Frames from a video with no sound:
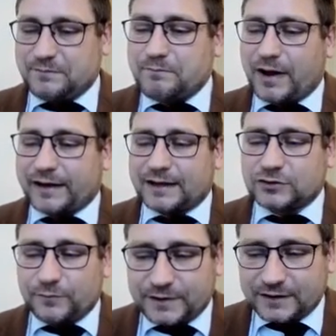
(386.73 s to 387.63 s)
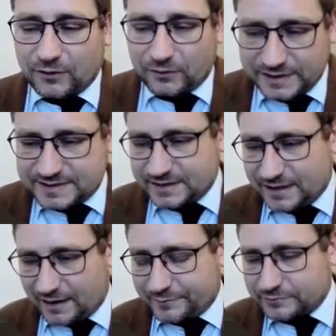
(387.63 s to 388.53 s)
by adopting
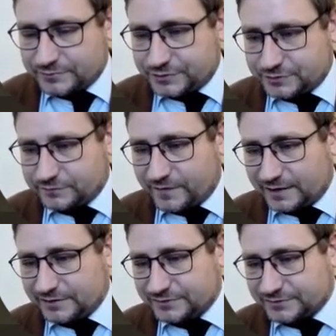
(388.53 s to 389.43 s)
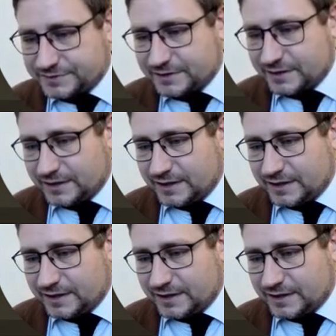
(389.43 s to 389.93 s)
holistic approach to various